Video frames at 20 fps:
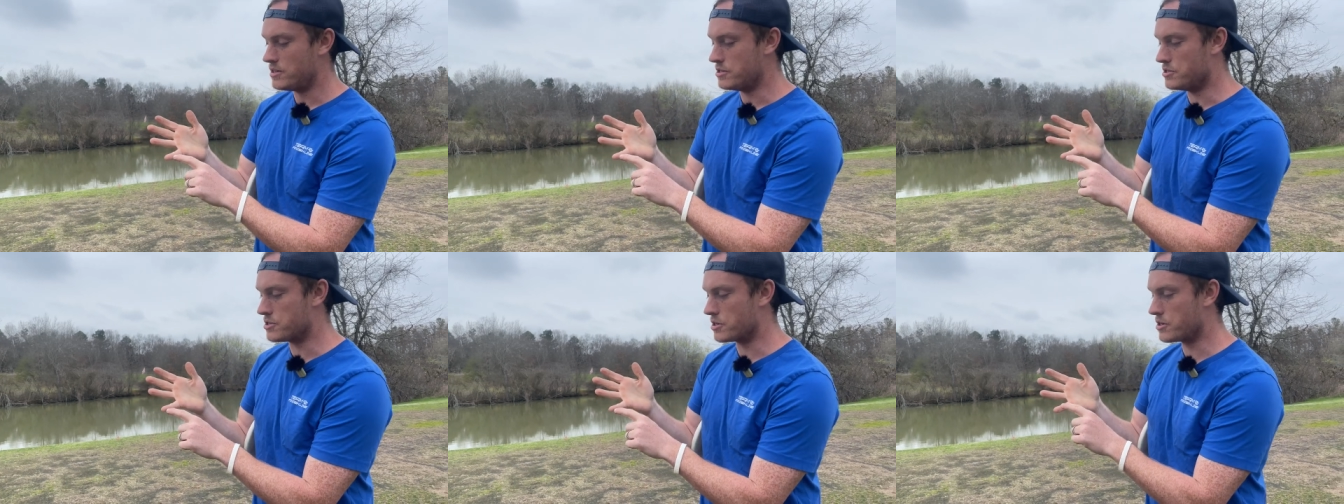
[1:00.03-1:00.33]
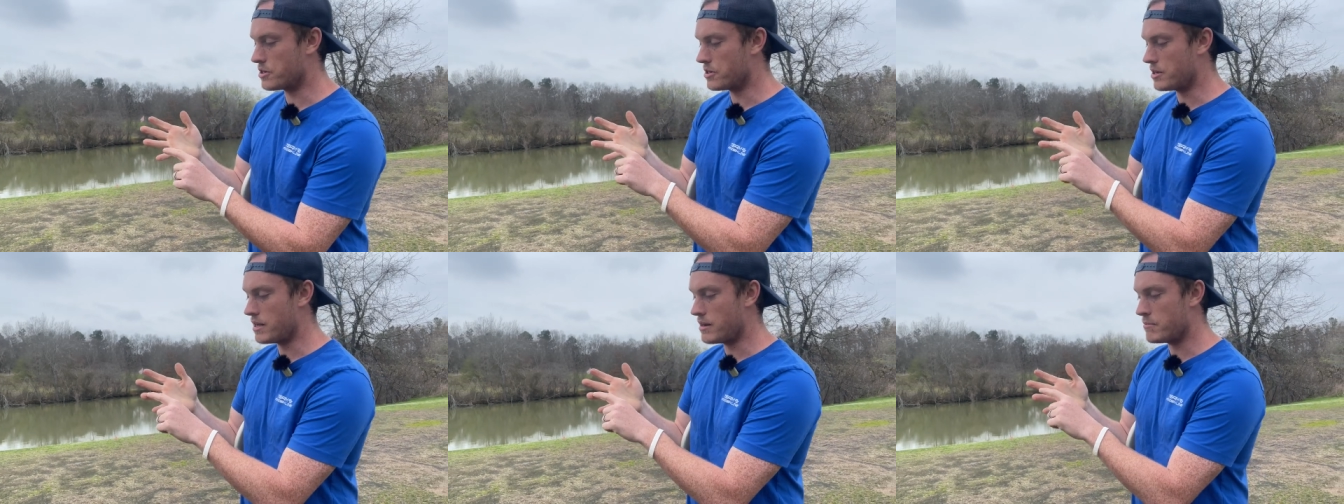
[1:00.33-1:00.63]

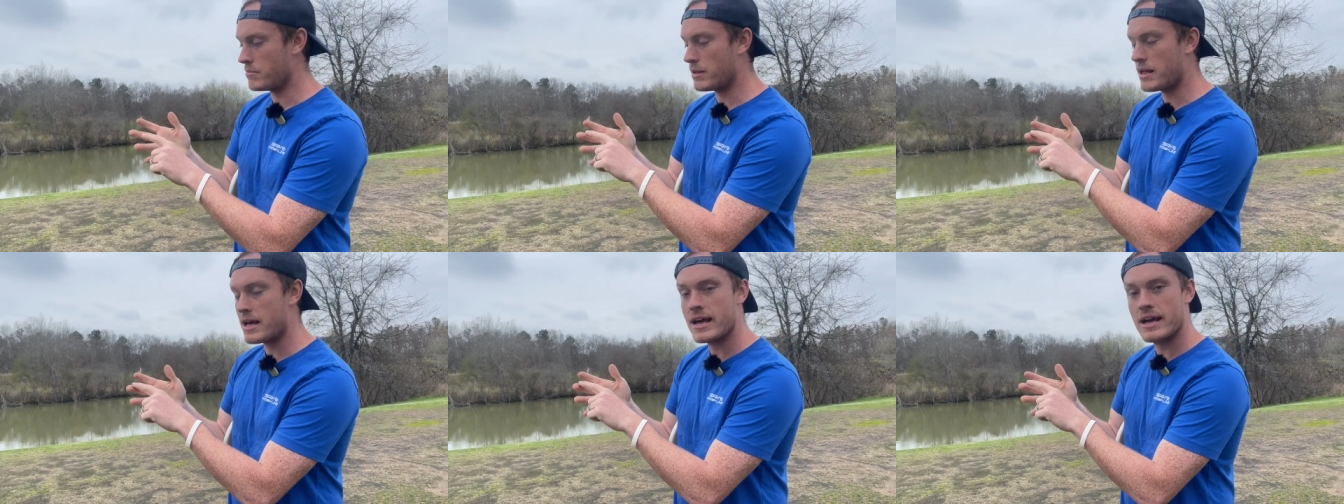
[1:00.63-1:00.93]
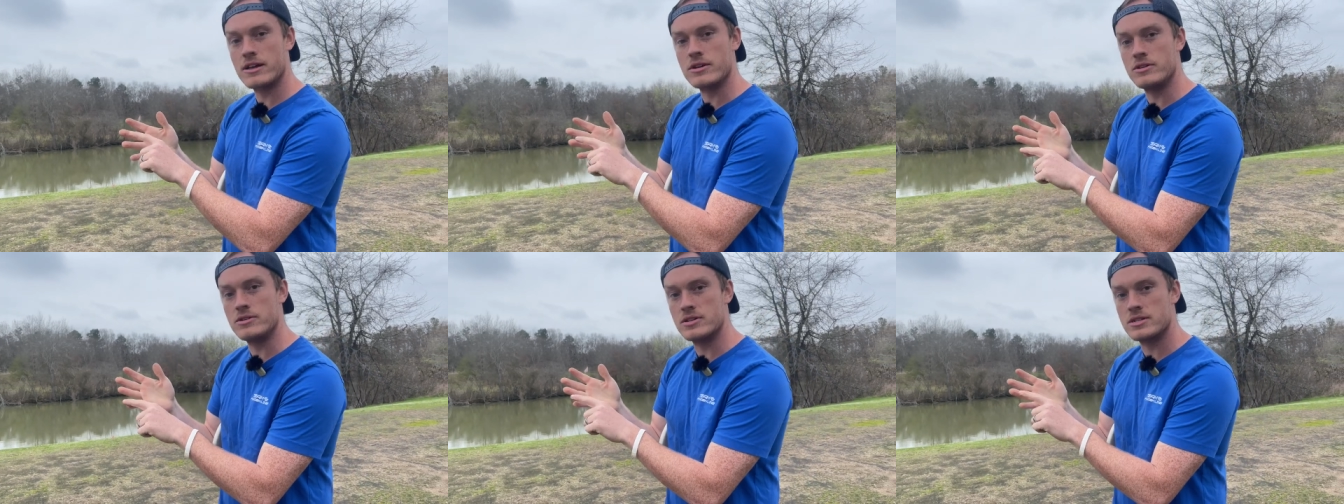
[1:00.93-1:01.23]
dirt and
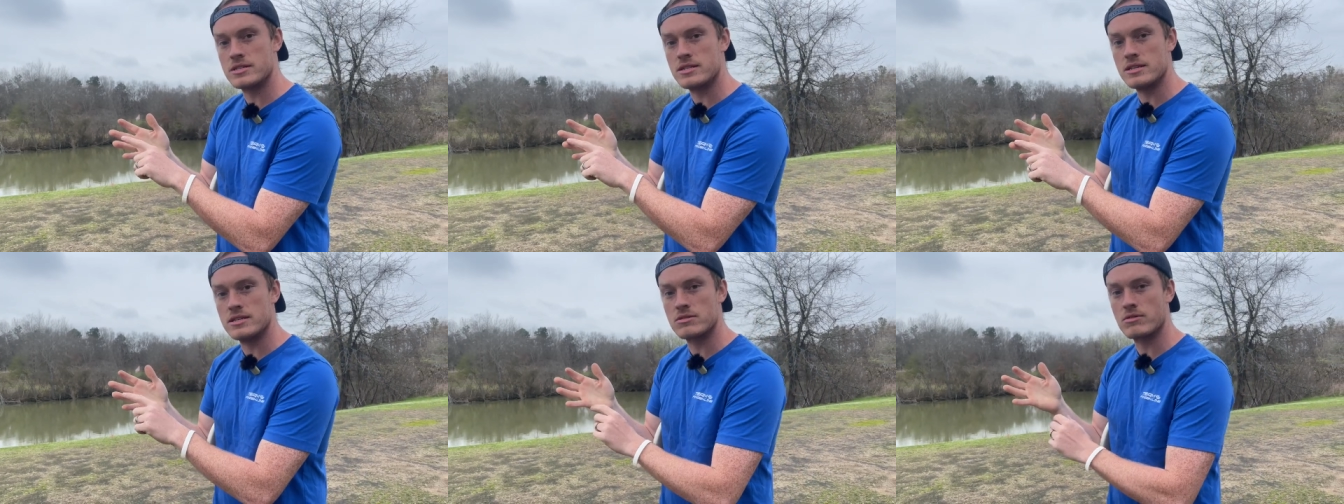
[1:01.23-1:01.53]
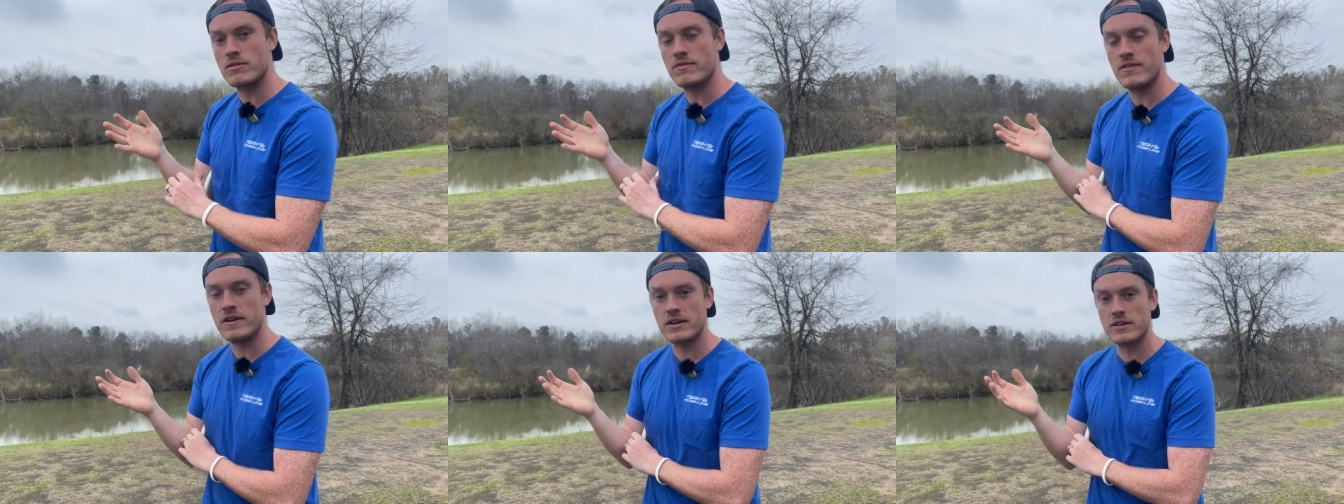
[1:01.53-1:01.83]
black on just these
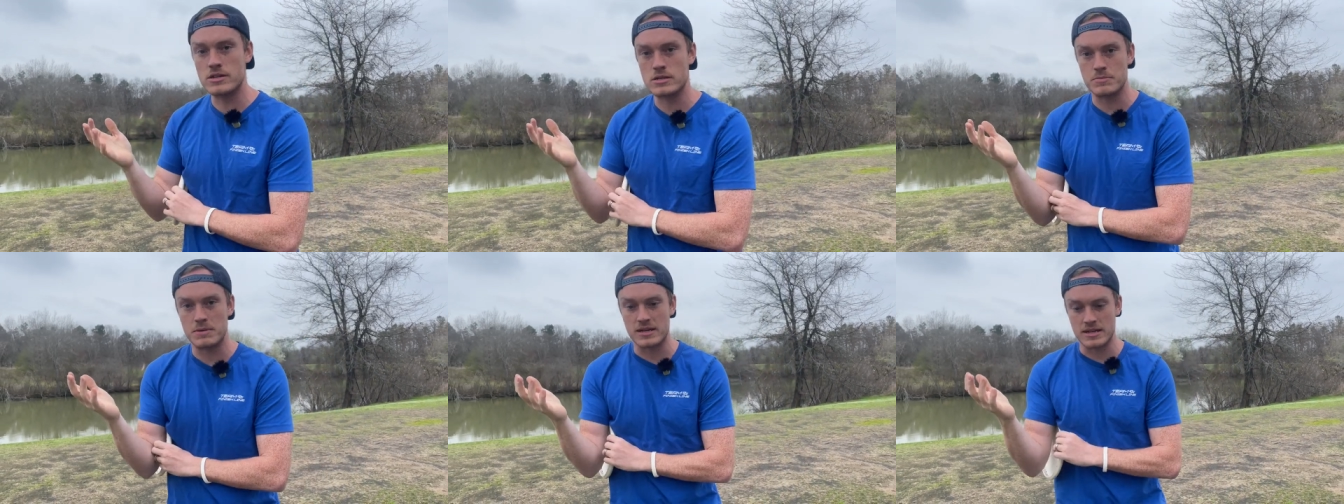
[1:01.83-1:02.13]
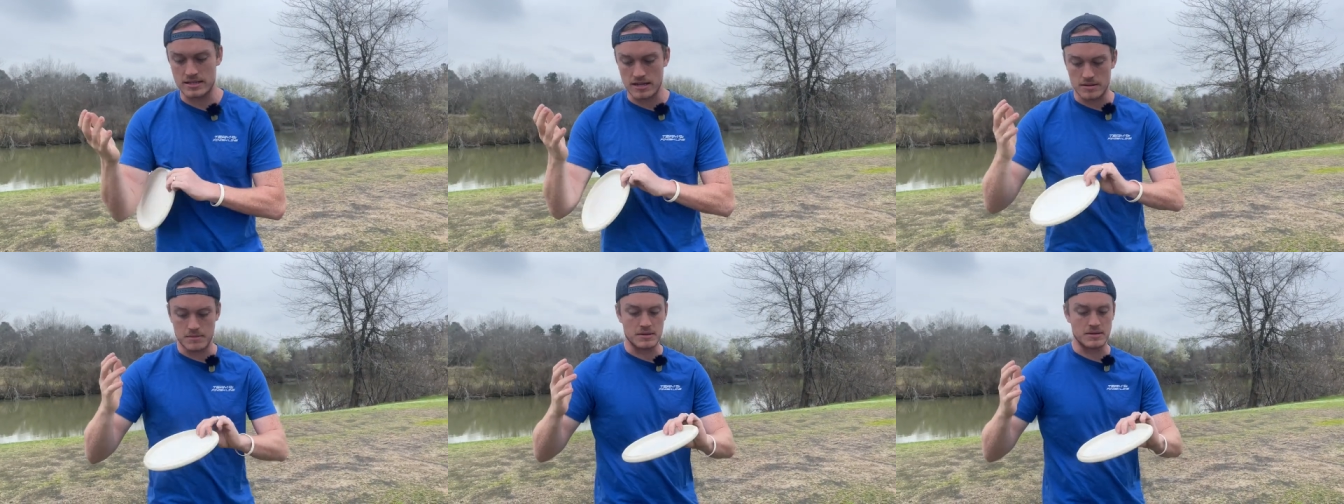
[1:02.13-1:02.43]
three fingers
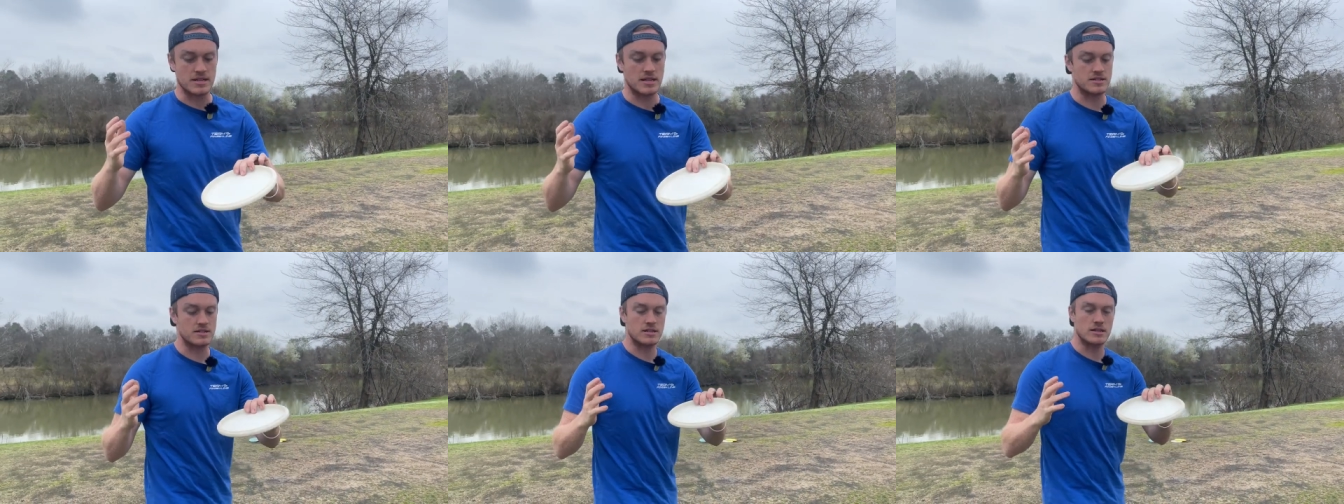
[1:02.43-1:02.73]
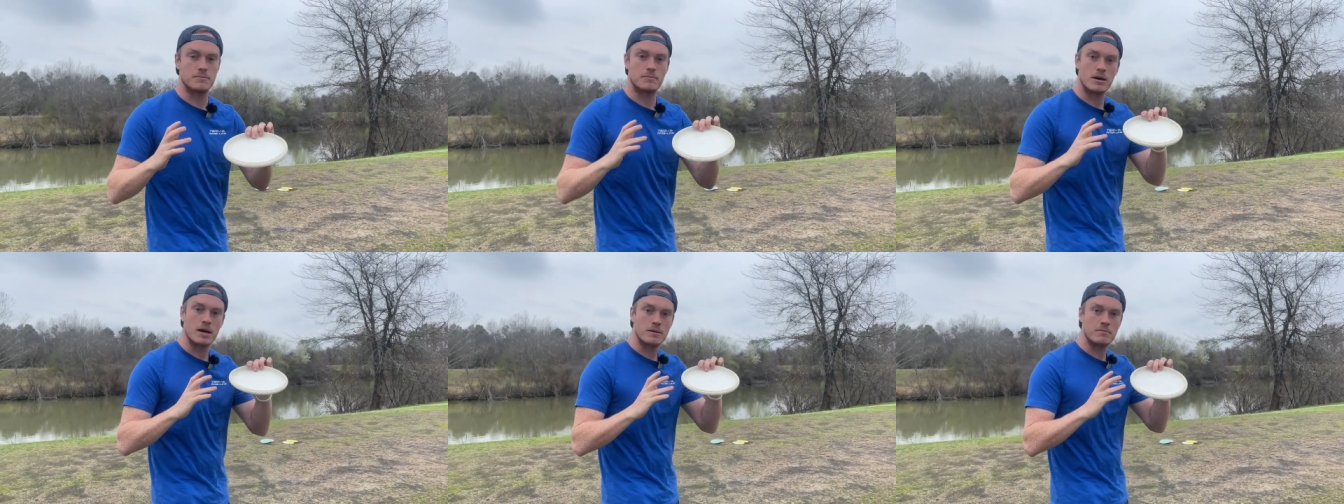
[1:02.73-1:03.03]
because they'd be touching the
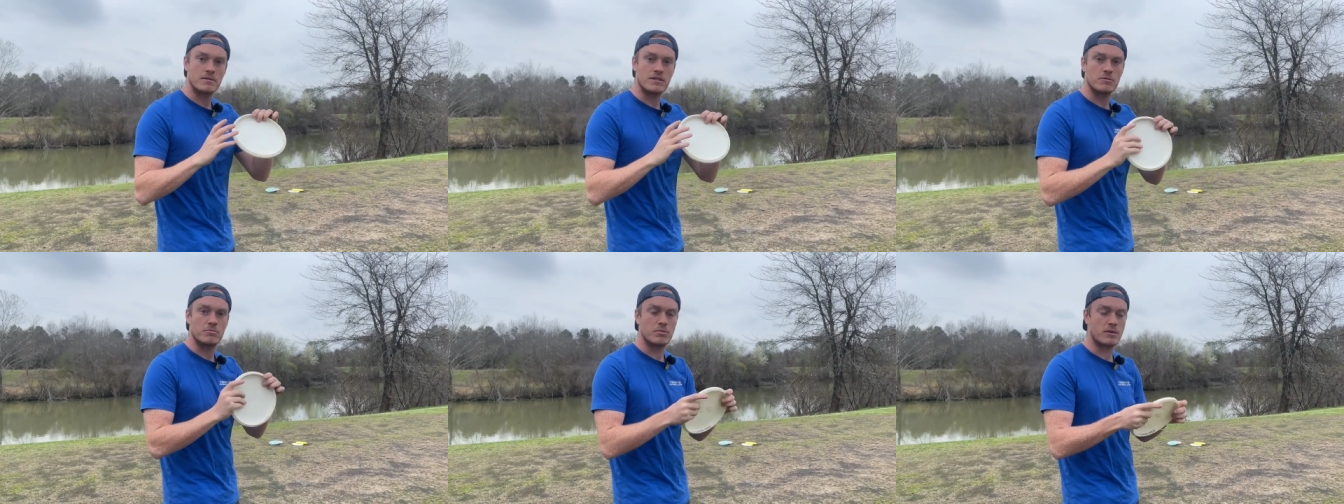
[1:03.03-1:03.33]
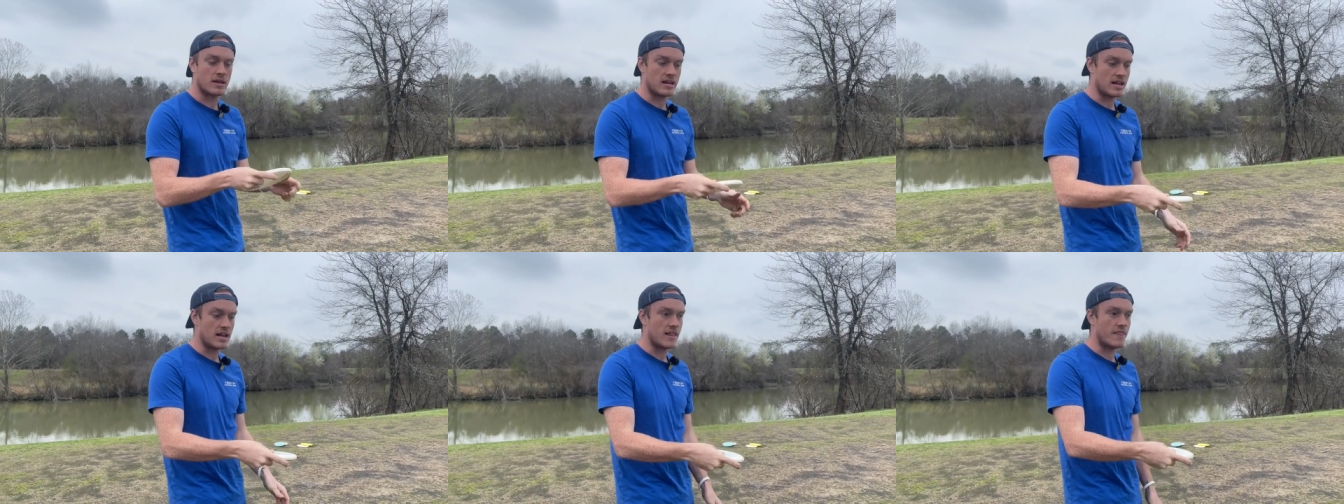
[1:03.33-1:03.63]
bottom of the
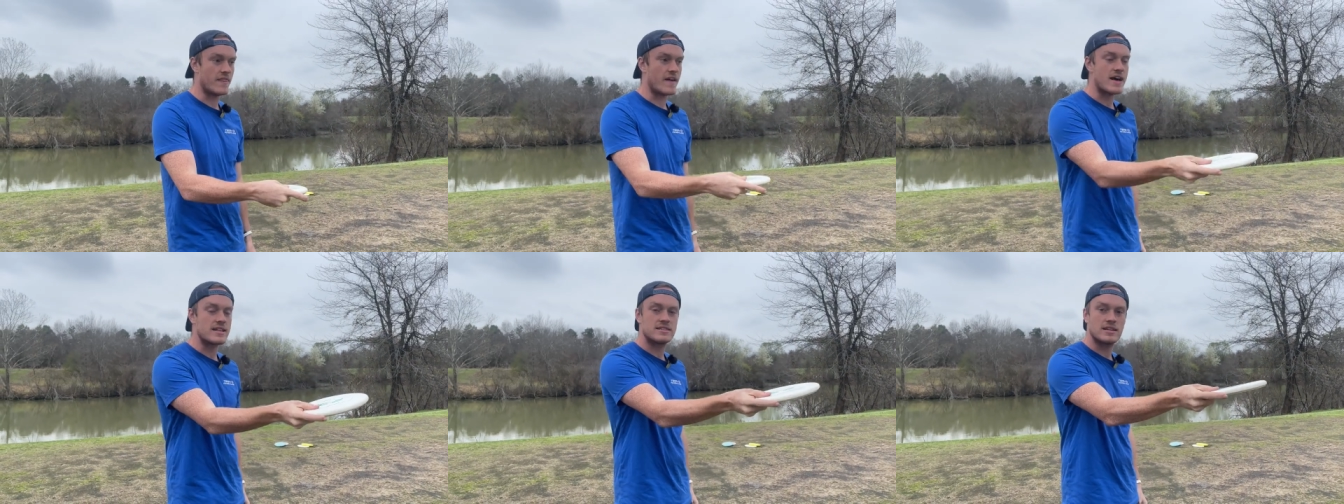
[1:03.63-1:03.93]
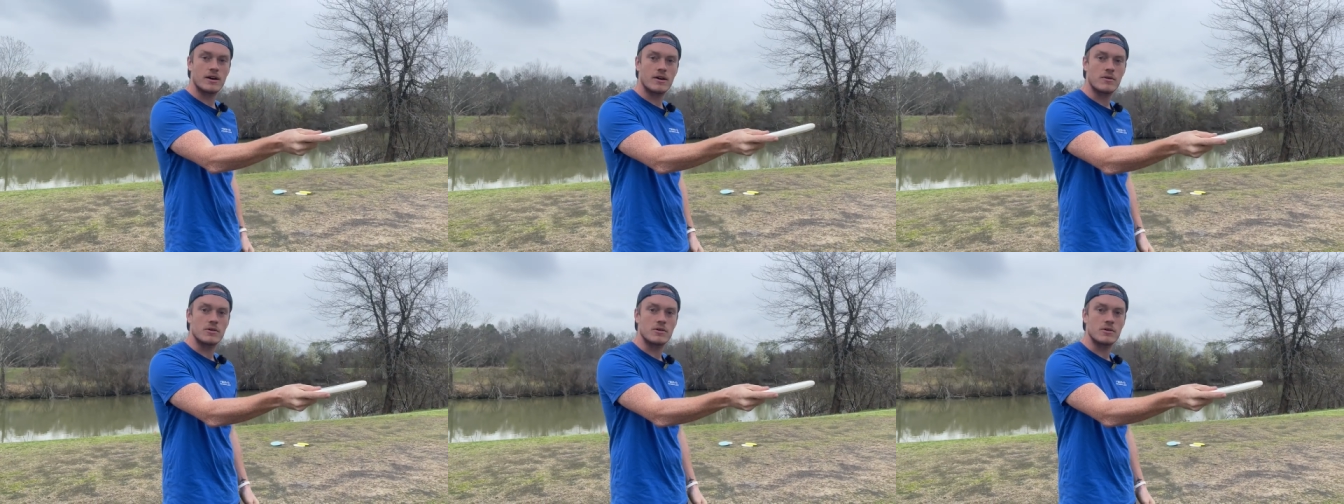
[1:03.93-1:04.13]
plate, and that's how I